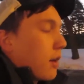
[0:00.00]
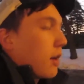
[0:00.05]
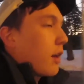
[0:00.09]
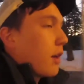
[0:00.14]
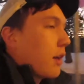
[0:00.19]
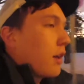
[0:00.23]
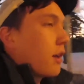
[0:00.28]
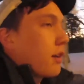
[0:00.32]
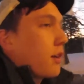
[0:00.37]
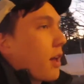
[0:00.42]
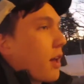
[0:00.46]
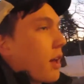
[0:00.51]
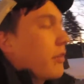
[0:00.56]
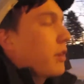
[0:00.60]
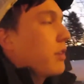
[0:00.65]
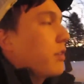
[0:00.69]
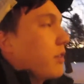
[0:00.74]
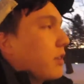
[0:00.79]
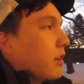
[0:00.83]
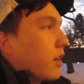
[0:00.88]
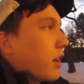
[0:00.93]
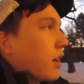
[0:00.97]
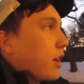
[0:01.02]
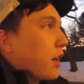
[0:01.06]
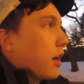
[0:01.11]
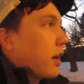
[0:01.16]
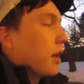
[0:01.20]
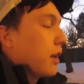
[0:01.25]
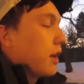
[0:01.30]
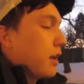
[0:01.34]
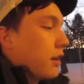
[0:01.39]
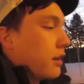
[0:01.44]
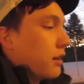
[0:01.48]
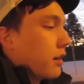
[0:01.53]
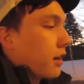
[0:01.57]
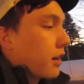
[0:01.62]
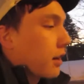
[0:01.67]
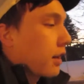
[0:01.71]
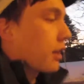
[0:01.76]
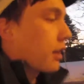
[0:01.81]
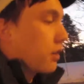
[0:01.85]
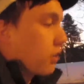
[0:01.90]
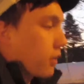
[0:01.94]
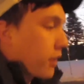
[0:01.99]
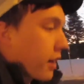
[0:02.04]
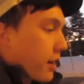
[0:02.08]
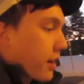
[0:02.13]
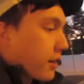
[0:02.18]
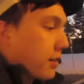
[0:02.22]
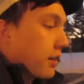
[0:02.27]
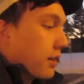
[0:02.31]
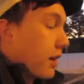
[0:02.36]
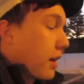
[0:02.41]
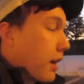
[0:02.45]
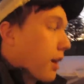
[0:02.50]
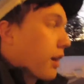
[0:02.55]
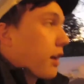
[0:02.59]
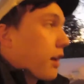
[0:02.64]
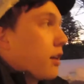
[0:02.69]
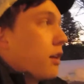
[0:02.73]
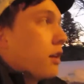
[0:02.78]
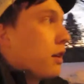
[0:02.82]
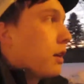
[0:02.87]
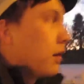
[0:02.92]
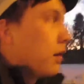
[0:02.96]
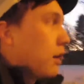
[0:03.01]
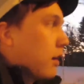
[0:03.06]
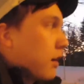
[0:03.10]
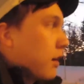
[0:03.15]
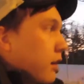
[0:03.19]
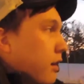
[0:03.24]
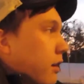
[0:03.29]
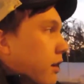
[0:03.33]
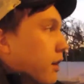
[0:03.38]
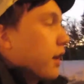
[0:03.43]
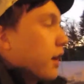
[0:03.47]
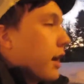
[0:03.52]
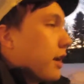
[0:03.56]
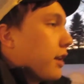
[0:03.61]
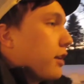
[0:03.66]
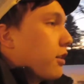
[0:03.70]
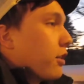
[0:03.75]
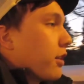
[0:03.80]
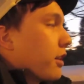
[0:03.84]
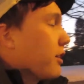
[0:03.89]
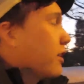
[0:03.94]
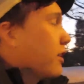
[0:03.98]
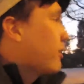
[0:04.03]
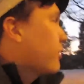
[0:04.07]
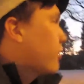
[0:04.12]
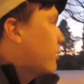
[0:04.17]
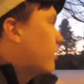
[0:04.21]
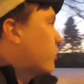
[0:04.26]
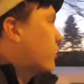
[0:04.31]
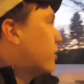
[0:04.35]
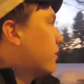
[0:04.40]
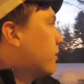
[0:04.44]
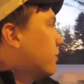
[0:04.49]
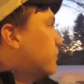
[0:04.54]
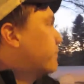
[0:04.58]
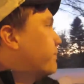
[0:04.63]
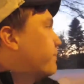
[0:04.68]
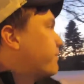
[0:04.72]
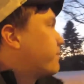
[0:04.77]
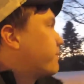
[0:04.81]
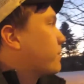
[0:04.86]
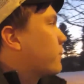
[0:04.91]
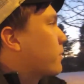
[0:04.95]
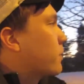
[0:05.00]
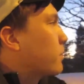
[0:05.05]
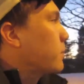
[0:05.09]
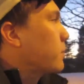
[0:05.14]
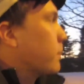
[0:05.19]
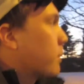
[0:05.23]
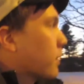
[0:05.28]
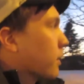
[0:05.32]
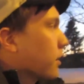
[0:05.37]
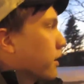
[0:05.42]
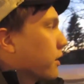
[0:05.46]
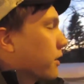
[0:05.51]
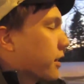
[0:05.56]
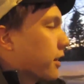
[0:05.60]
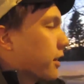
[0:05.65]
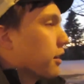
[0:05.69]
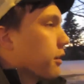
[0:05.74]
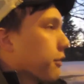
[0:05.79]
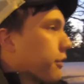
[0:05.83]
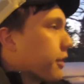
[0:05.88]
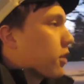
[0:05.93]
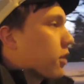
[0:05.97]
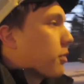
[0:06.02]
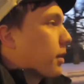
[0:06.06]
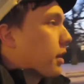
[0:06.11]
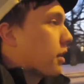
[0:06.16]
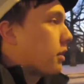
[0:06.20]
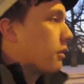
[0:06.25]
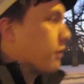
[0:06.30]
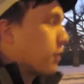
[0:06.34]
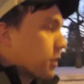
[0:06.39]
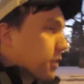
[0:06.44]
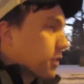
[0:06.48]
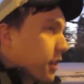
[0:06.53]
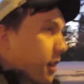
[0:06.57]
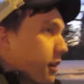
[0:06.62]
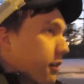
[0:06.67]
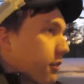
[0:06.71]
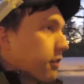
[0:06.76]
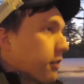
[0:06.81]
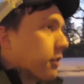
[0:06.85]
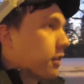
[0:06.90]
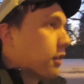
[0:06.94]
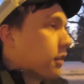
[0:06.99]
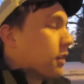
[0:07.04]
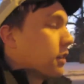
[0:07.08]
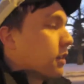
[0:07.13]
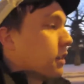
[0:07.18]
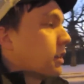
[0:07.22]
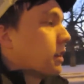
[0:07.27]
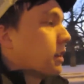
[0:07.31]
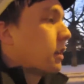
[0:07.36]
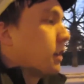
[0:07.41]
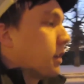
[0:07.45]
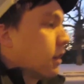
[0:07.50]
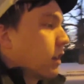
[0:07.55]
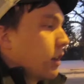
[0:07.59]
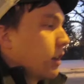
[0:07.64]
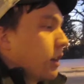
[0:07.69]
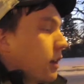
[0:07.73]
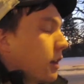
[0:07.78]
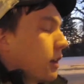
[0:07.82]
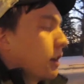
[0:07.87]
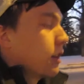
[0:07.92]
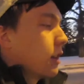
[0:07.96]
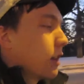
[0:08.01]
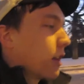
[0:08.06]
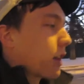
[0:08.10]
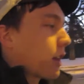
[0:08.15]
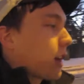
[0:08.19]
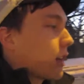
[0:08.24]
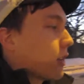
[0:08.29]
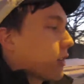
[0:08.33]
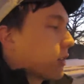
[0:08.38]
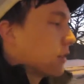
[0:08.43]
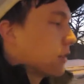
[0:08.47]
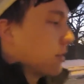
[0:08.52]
and I haven't even done it yet. I got to do that today. Like, I need to do that, and then I need to figure out my interview stuff. Like, I